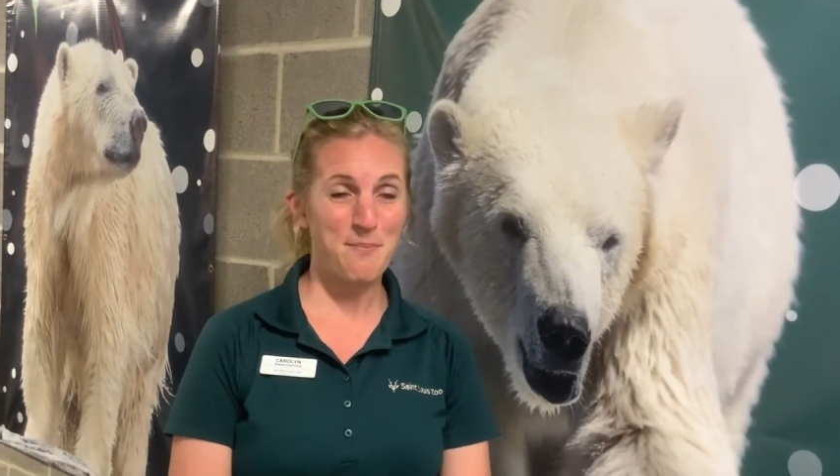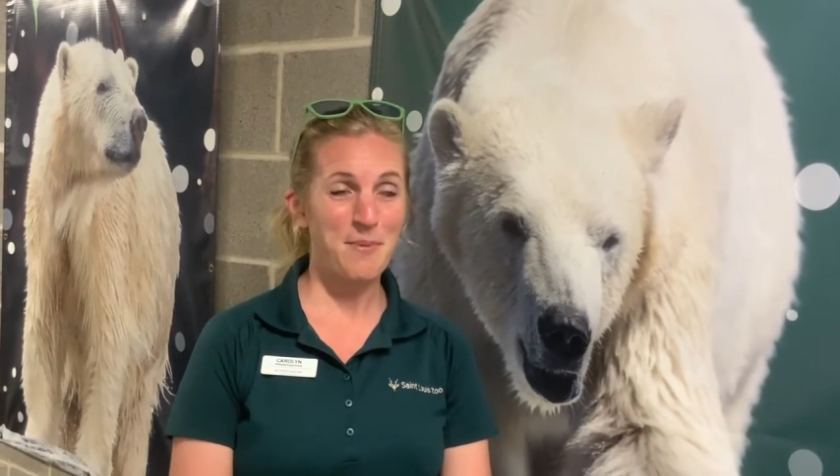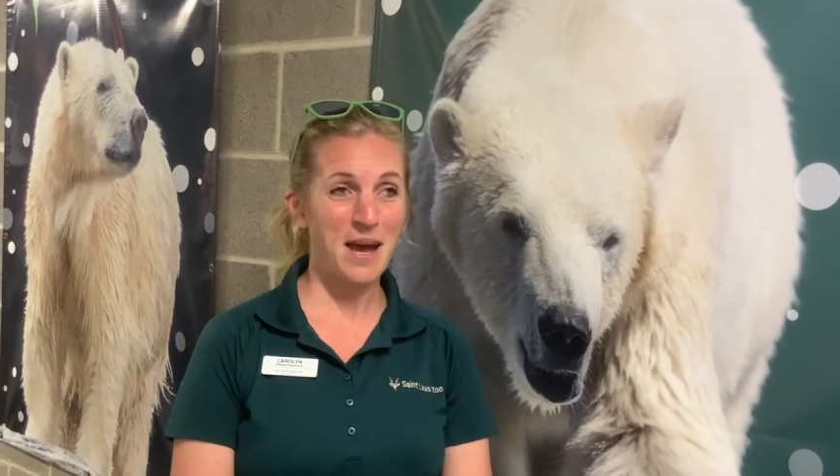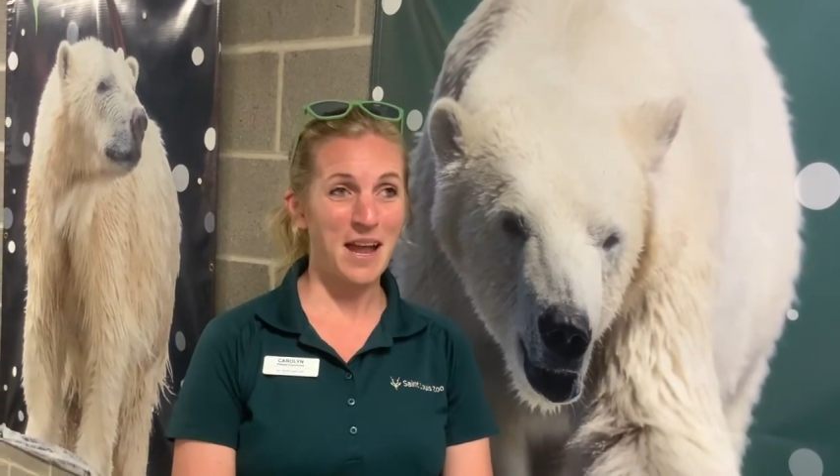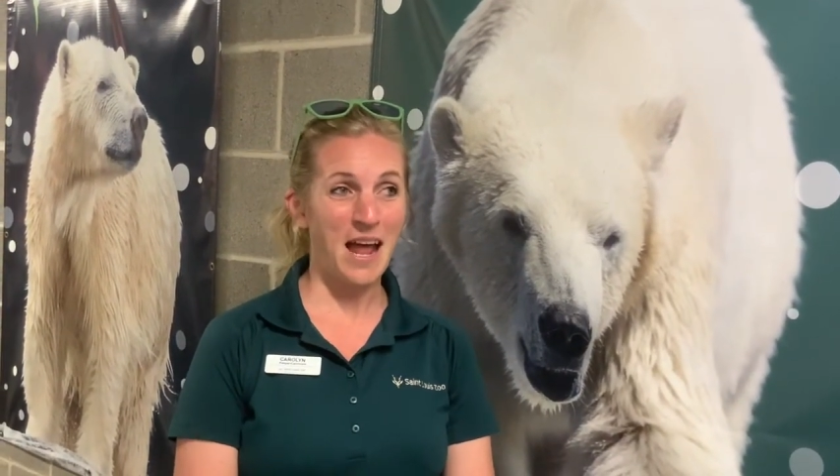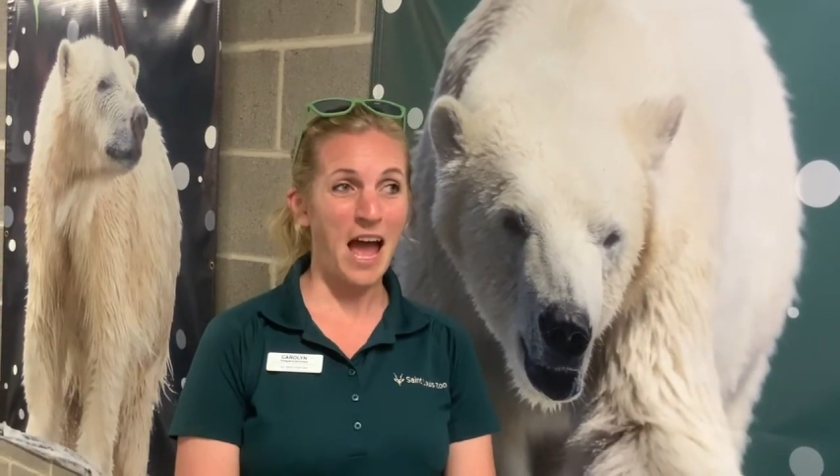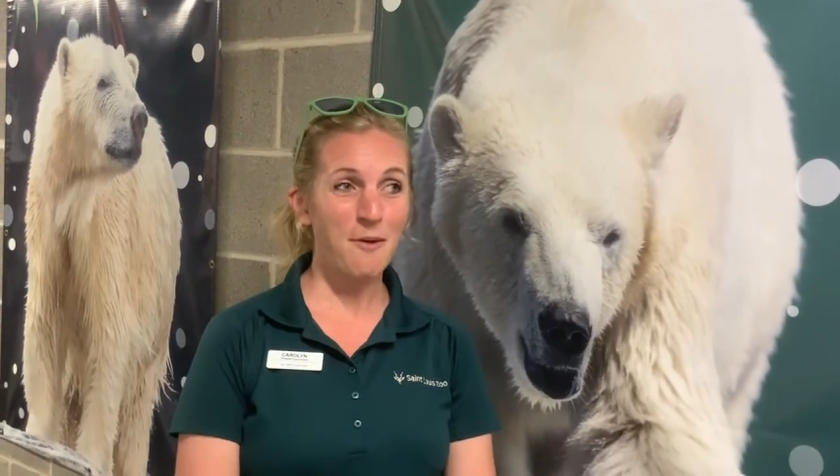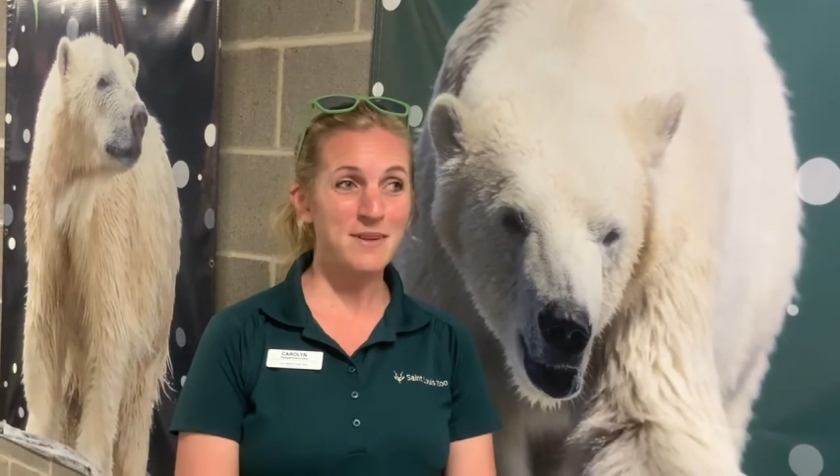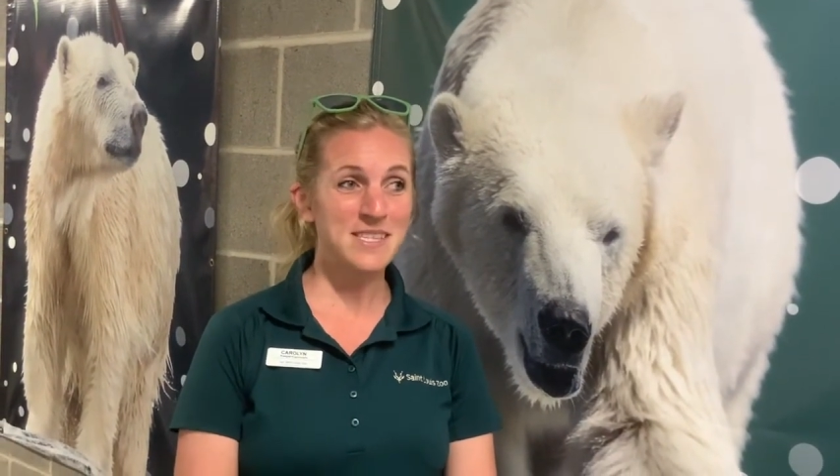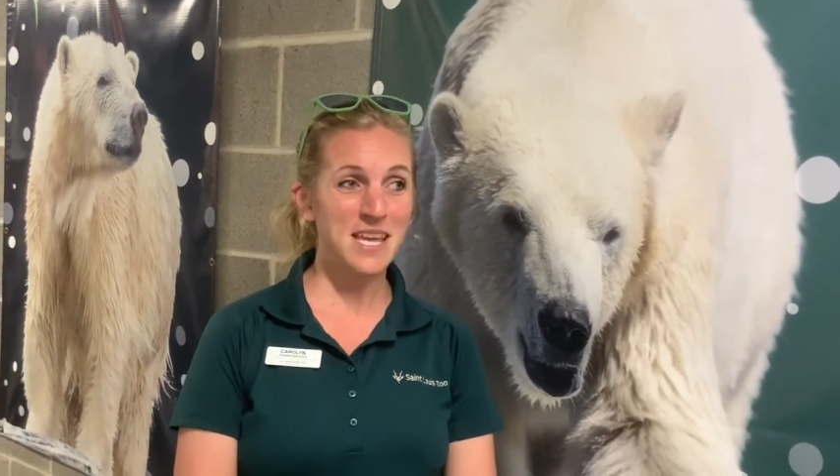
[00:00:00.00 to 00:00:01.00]
but I
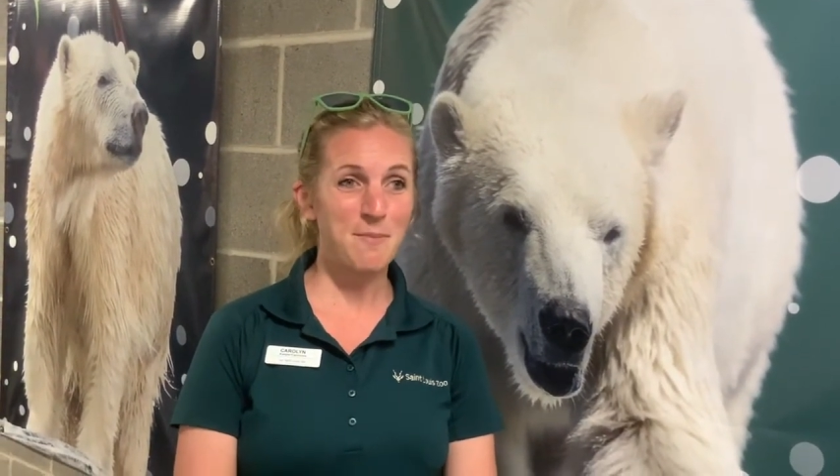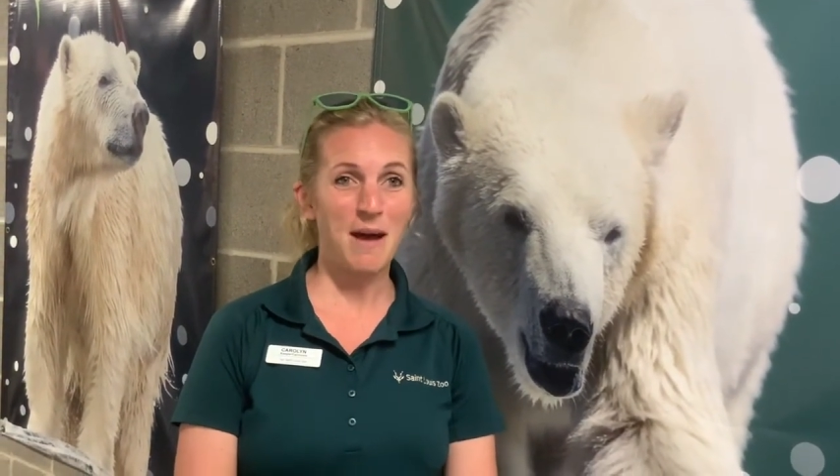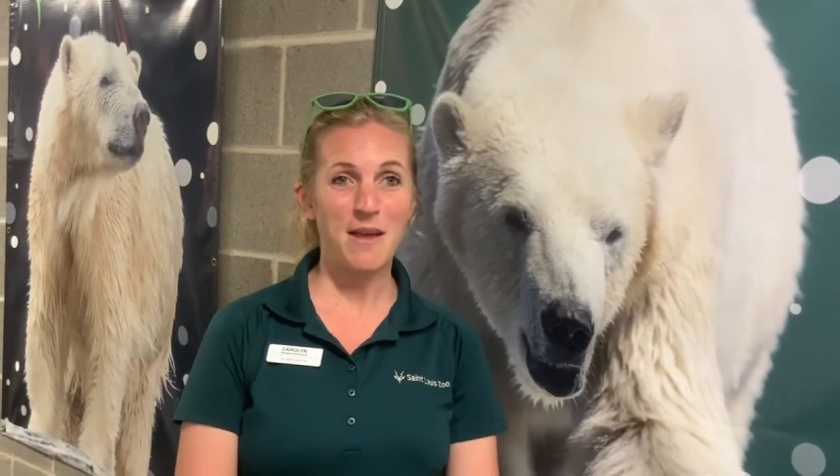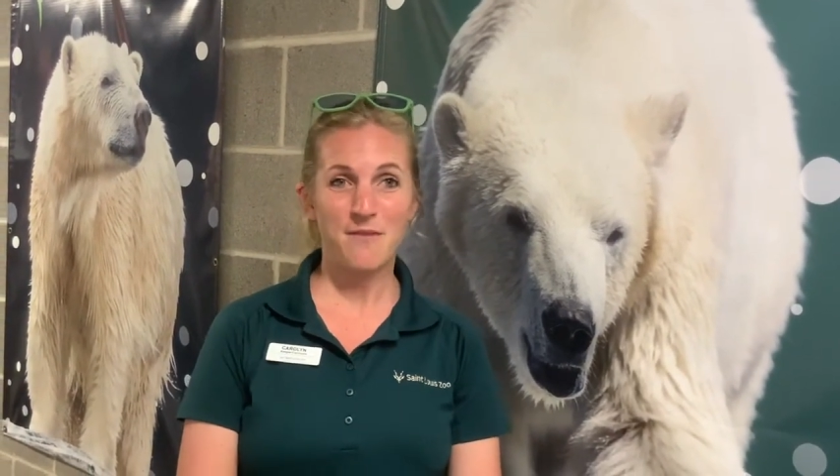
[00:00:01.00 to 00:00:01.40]
would say my